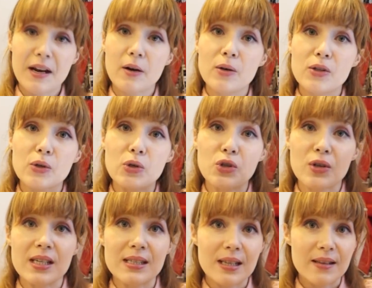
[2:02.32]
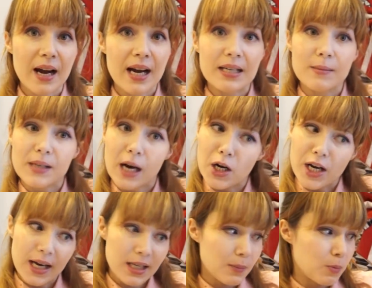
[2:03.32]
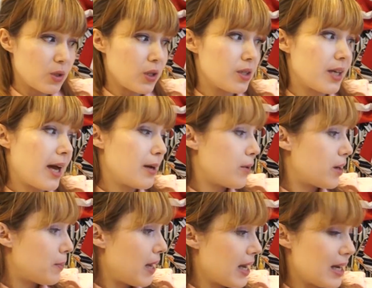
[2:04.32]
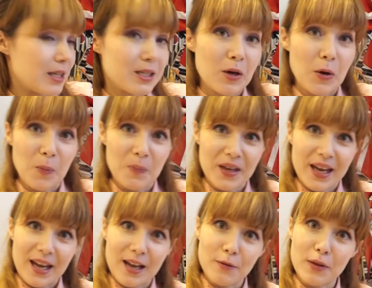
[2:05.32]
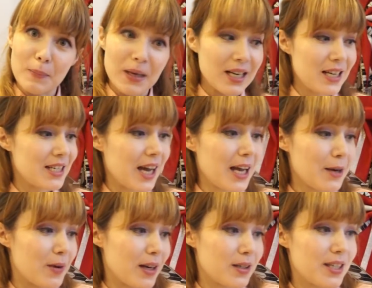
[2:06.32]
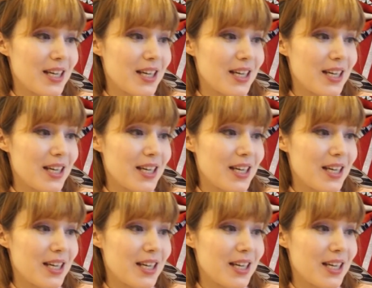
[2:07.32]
they also stress that their items are 90% Taiwan made, so everything made in Taiwan.